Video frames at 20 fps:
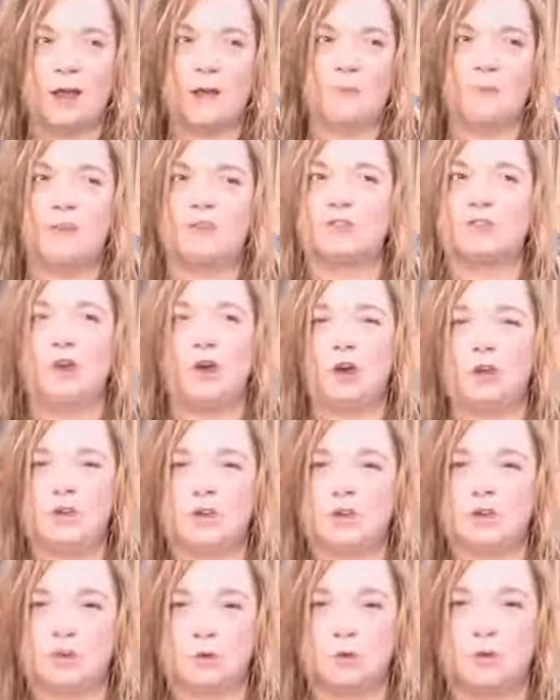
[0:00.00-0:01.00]
There's all
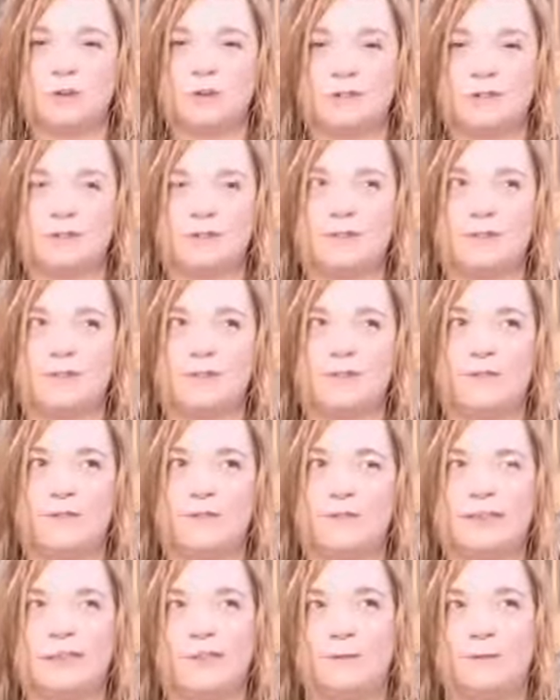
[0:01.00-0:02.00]
sorts of
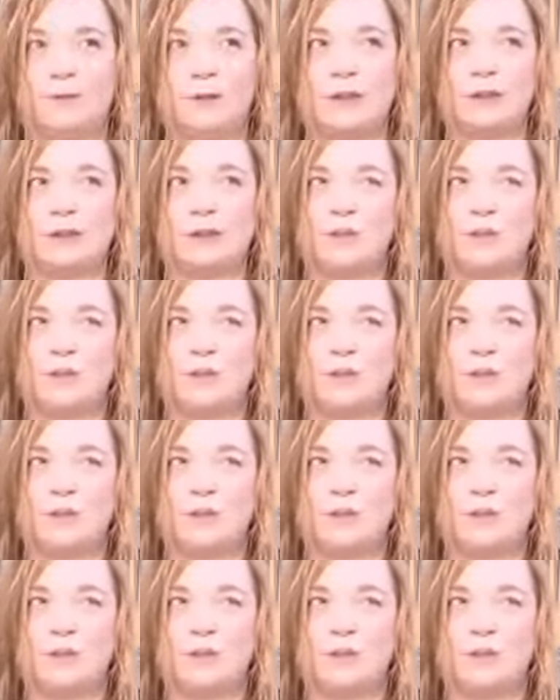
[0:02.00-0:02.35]
different